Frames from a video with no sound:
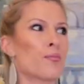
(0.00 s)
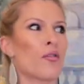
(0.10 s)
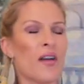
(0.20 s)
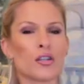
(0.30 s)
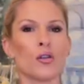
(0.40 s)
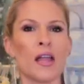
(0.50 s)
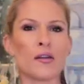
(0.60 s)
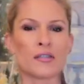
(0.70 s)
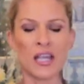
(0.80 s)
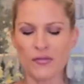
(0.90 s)
is professional
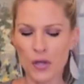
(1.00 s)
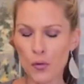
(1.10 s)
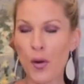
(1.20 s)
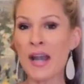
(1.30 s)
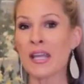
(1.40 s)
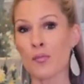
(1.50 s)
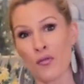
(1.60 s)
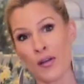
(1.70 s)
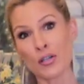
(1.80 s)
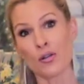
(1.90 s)
letters. If you're writing a
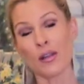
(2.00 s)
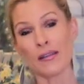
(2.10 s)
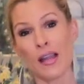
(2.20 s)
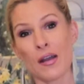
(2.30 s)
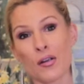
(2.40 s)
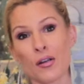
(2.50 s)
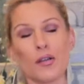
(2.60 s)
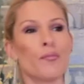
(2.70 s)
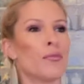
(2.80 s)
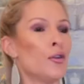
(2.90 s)
professional letter,
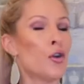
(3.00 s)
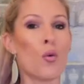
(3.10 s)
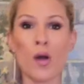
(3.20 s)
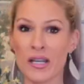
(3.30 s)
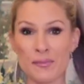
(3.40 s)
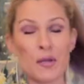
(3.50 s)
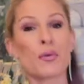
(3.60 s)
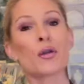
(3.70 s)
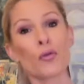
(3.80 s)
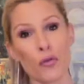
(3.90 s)
you don't want it to be
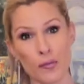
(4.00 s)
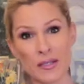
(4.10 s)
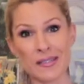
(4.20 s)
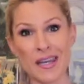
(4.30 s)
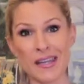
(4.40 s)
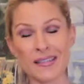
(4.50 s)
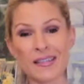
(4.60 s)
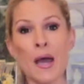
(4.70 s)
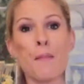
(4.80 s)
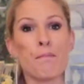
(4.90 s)
riddled with mistakes.
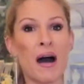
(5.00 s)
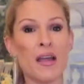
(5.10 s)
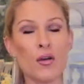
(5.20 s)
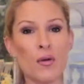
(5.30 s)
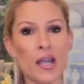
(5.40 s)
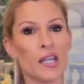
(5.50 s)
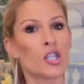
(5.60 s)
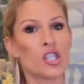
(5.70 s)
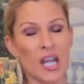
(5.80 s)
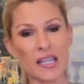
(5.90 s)
By the way,
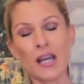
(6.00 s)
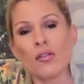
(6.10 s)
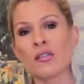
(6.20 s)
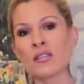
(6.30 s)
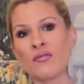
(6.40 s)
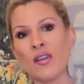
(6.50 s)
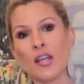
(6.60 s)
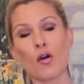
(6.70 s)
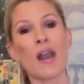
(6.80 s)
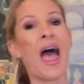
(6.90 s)
check out this
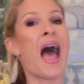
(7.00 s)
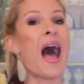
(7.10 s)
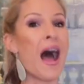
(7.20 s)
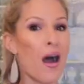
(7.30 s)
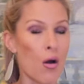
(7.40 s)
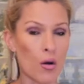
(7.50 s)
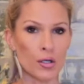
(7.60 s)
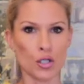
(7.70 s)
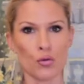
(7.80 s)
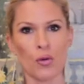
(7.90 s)
video on how
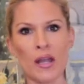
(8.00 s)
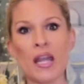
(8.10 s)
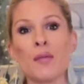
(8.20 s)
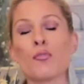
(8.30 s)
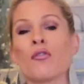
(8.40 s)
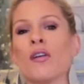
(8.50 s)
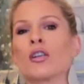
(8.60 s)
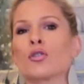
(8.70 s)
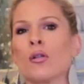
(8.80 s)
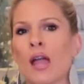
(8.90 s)
to write a
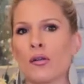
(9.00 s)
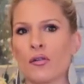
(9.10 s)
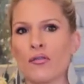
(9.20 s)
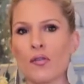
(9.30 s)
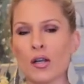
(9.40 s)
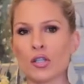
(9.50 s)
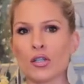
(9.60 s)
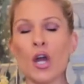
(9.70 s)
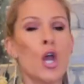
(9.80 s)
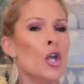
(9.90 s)
professional letter in French.
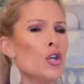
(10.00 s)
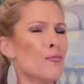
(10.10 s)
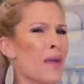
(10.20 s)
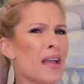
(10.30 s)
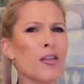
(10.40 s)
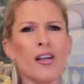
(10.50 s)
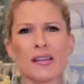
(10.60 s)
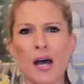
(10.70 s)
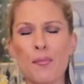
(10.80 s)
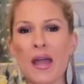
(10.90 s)
You may
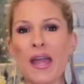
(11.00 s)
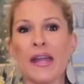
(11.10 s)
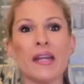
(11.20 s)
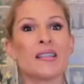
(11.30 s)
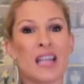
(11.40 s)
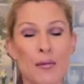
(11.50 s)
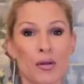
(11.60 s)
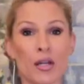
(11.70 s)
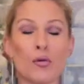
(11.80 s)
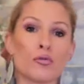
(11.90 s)
look up a
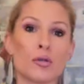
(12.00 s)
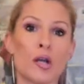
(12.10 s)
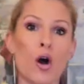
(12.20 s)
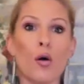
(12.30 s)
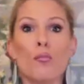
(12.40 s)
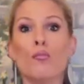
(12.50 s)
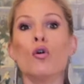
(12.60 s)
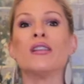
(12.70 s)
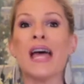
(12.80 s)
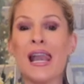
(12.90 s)
template, which we call
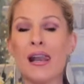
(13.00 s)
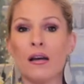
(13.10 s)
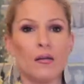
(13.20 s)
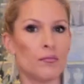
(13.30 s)
modèle,